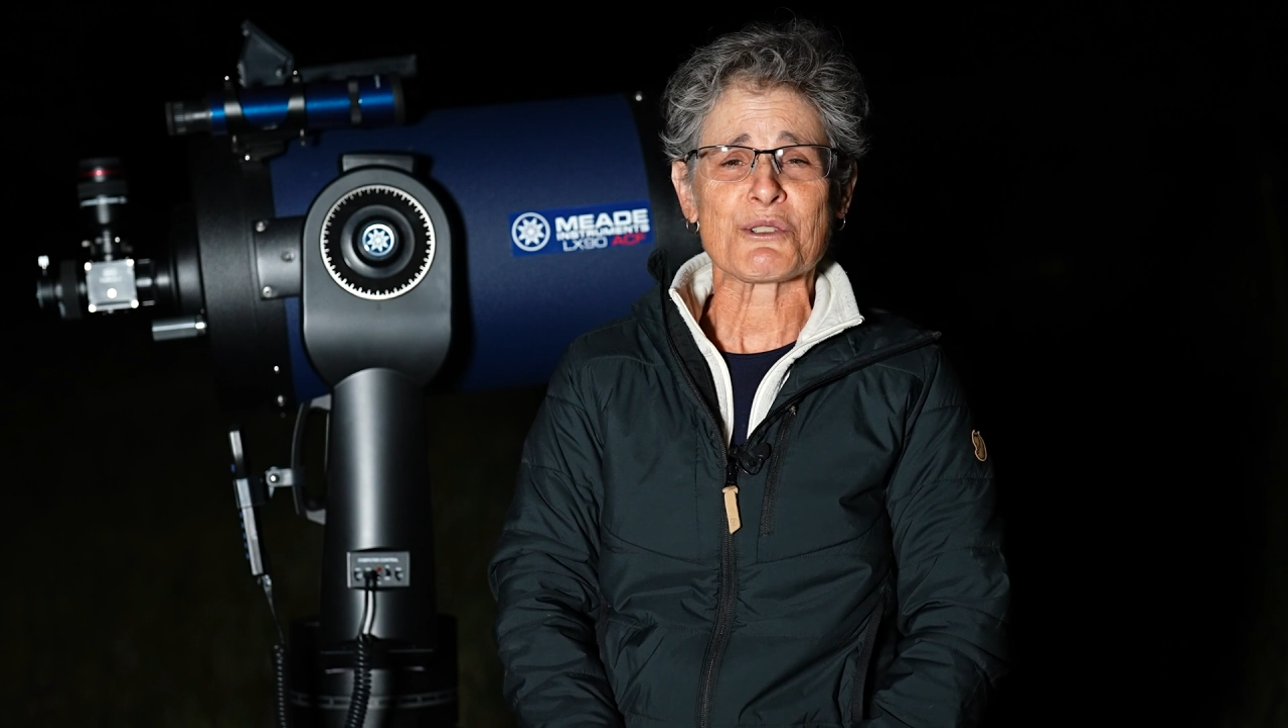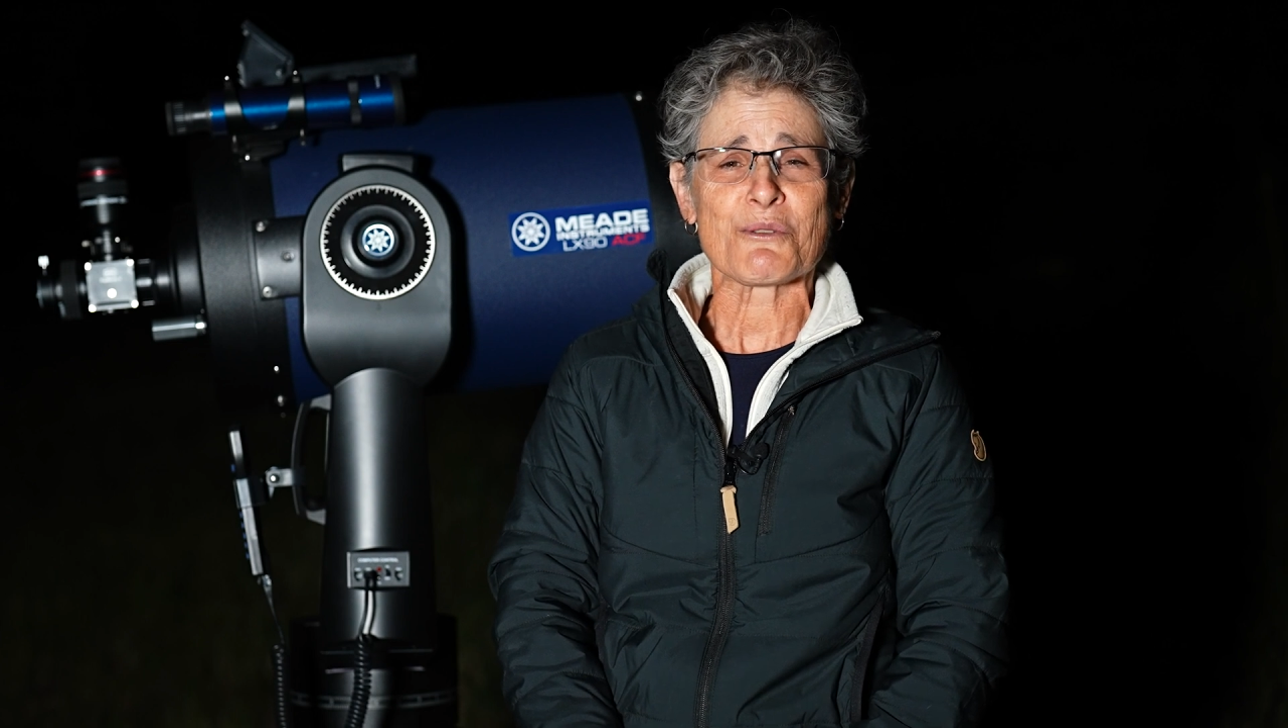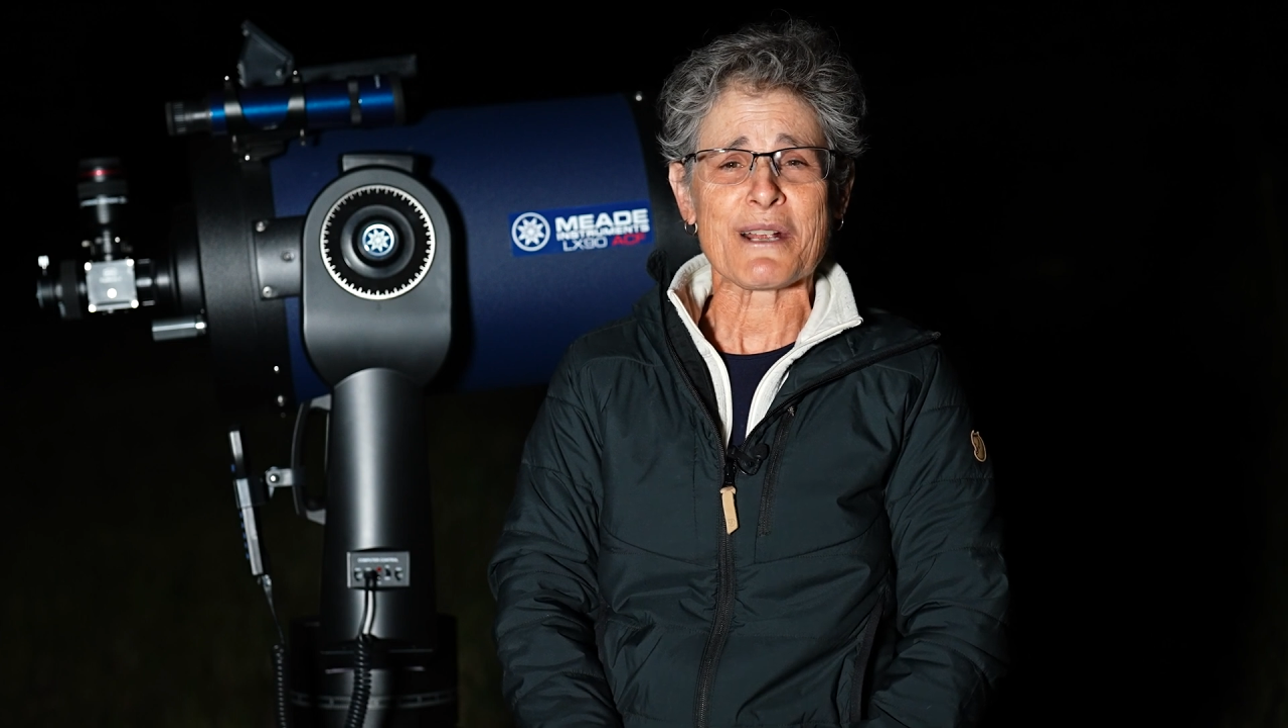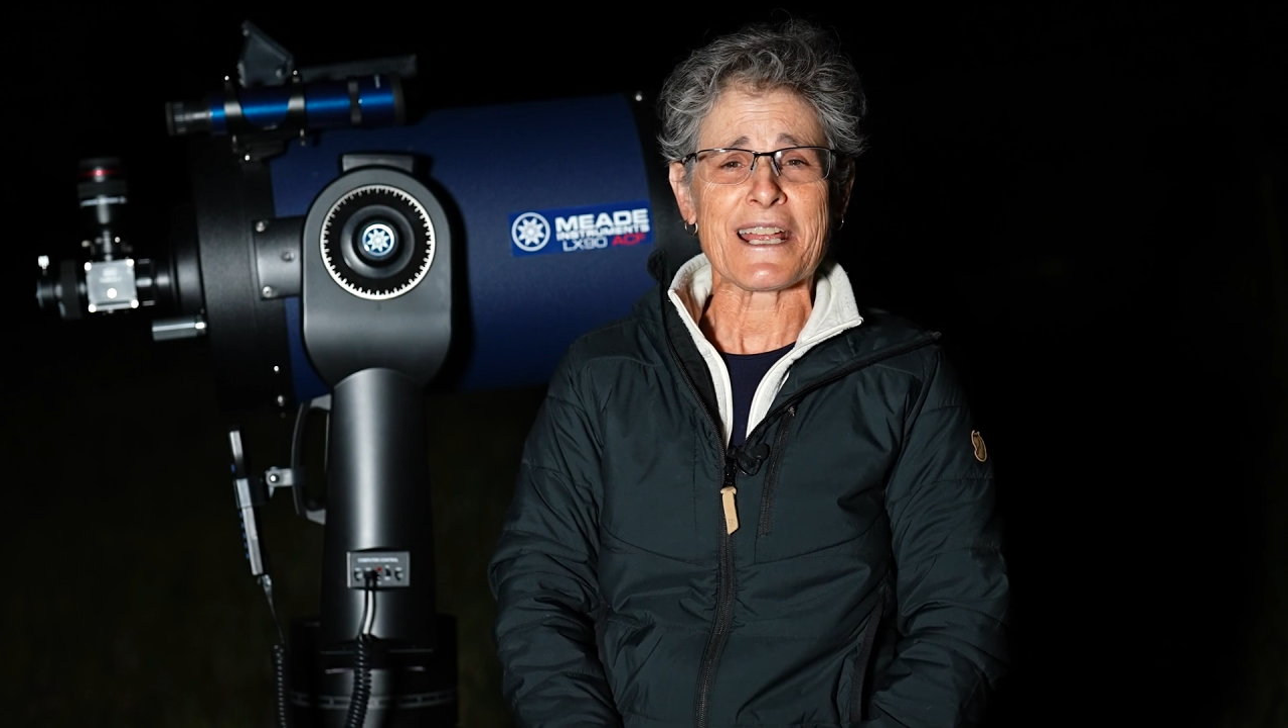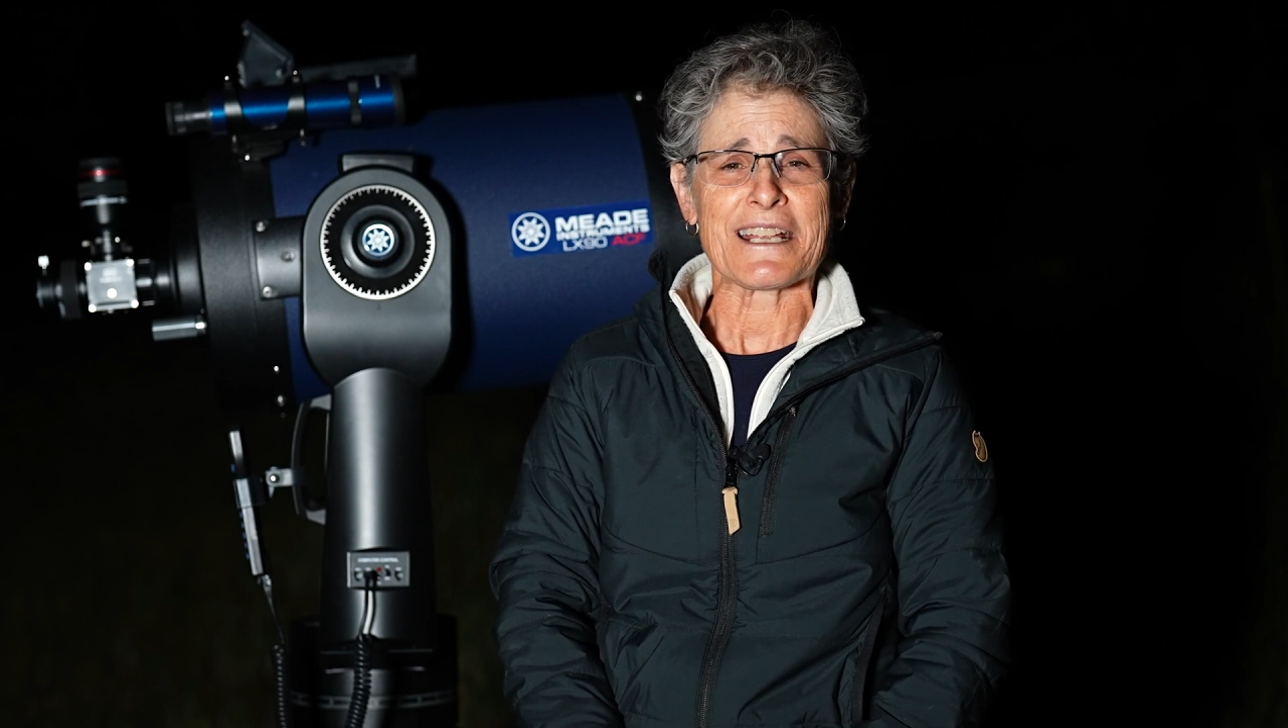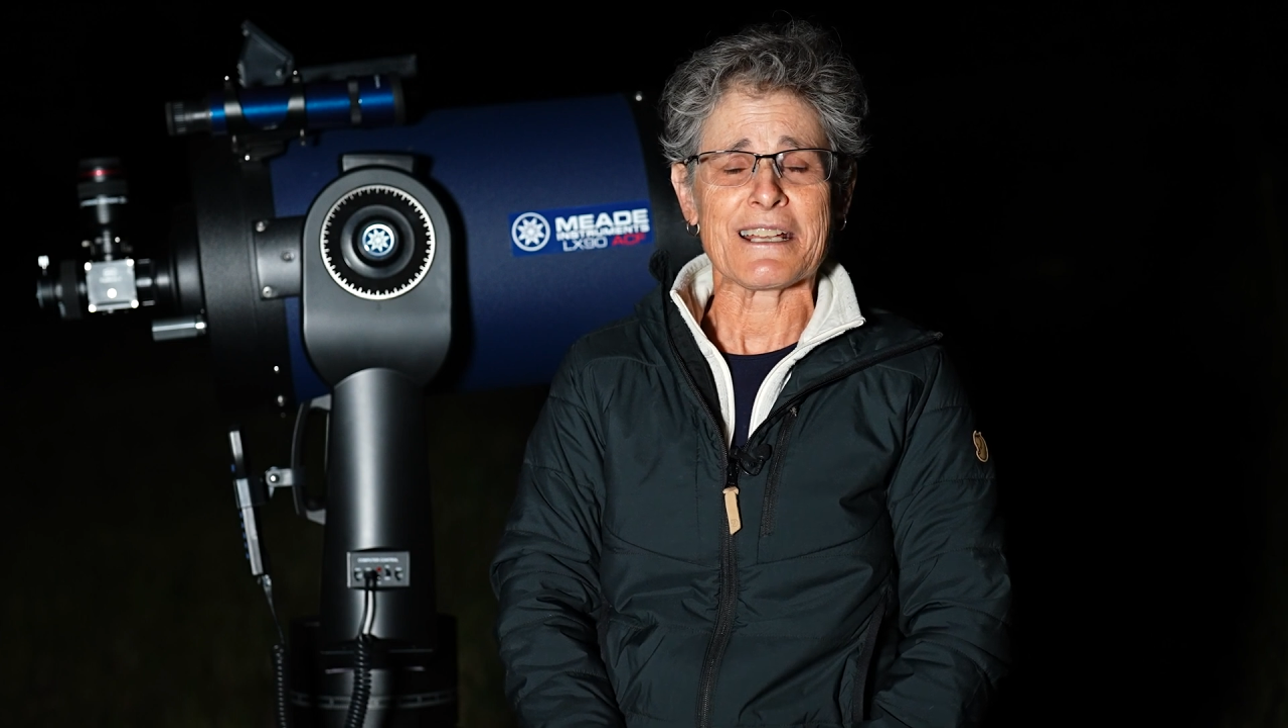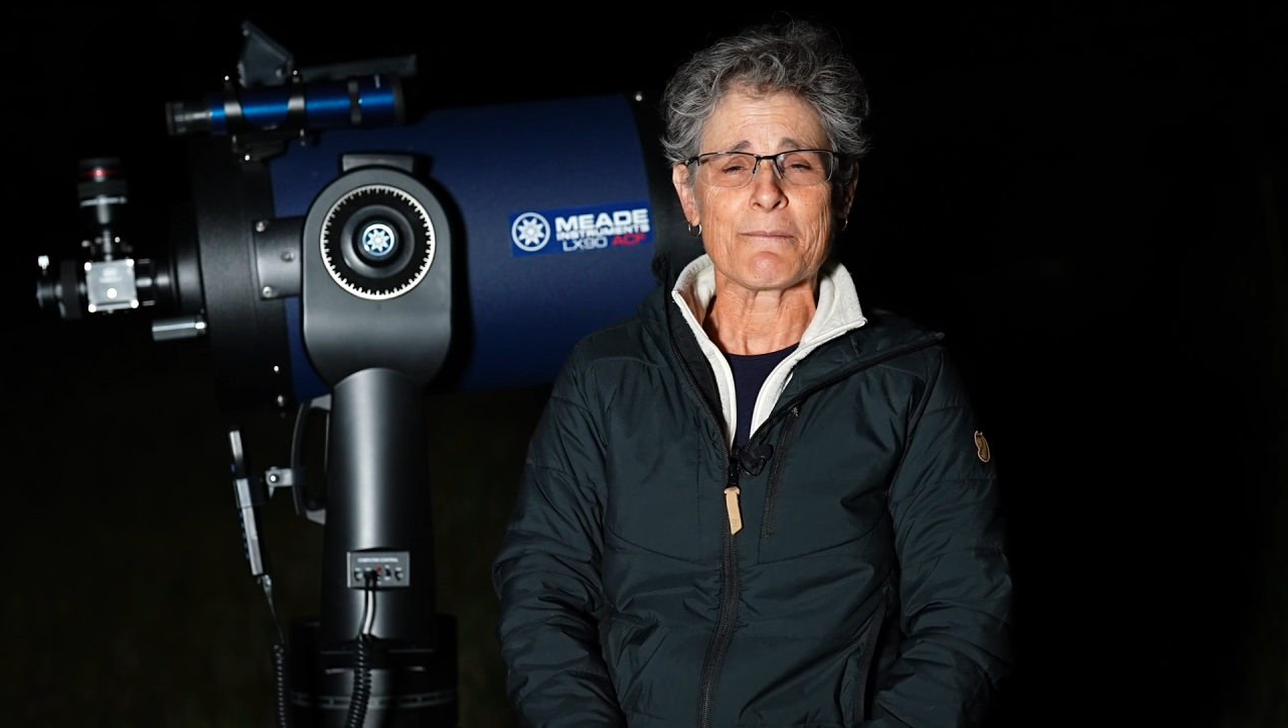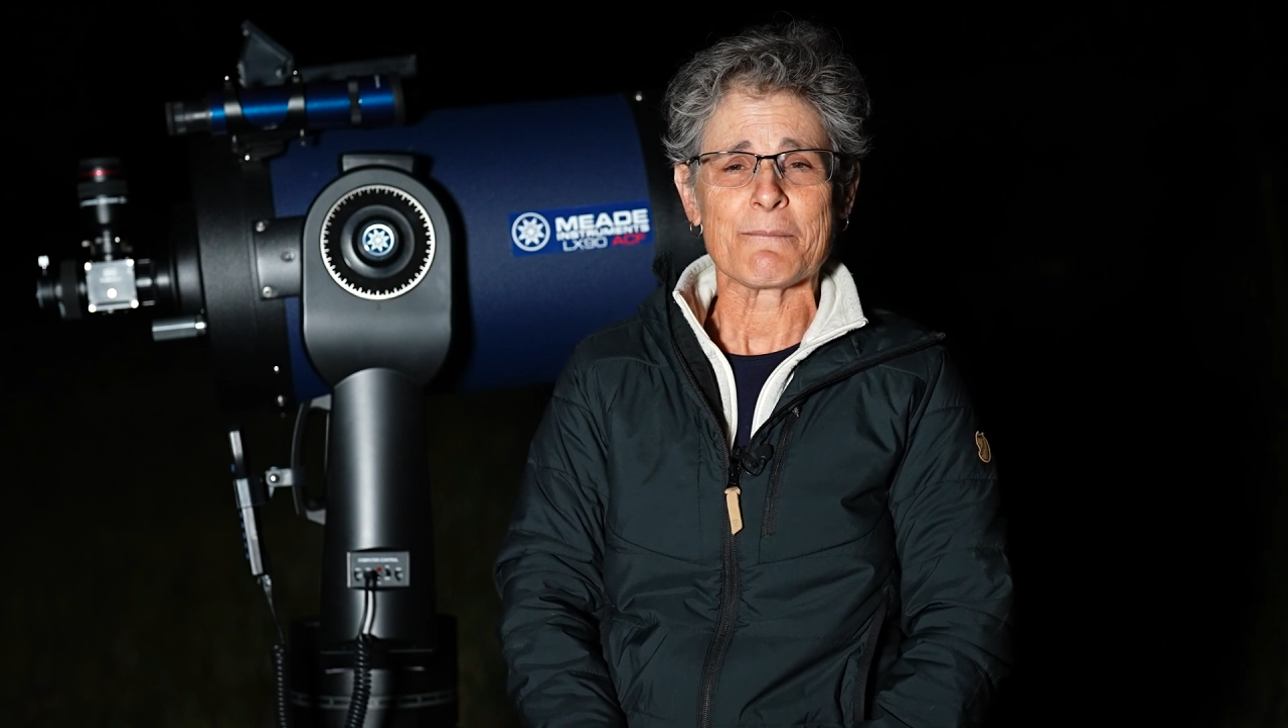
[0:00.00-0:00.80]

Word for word: Craig.